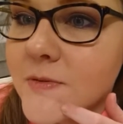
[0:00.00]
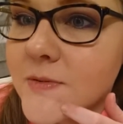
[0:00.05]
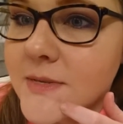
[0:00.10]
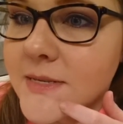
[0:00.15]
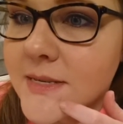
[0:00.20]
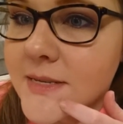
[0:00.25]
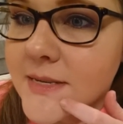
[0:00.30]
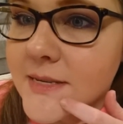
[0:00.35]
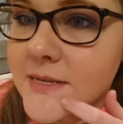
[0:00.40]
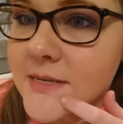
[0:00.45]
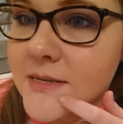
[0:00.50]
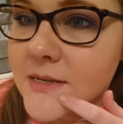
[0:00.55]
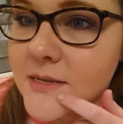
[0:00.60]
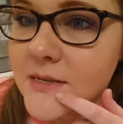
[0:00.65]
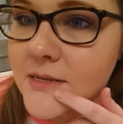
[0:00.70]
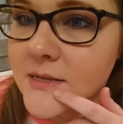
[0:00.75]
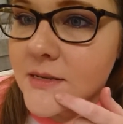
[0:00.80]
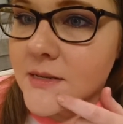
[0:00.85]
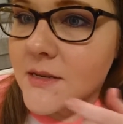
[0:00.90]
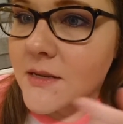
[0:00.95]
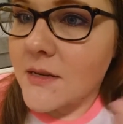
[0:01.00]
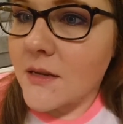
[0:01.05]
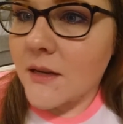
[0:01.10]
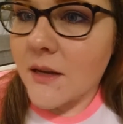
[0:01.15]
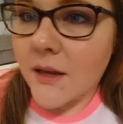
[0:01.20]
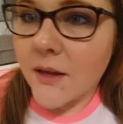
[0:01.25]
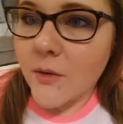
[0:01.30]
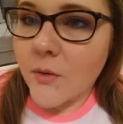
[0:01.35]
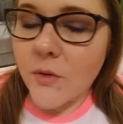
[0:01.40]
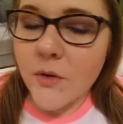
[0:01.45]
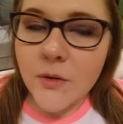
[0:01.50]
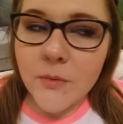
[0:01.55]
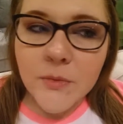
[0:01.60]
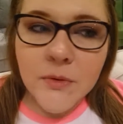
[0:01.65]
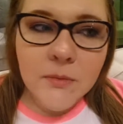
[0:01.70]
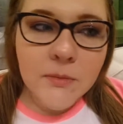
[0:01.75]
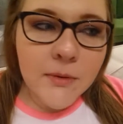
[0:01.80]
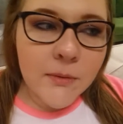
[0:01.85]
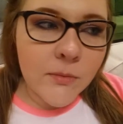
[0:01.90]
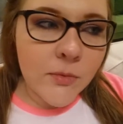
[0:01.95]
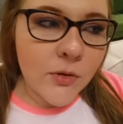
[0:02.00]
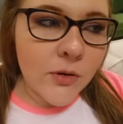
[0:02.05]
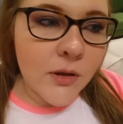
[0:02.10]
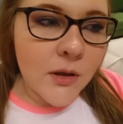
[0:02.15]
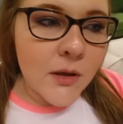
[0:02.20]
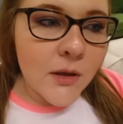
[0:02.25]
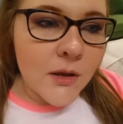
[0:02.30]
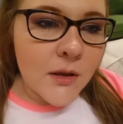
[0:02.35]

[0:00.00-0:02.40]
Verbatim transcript: What the hell? I like woke up with a pimple.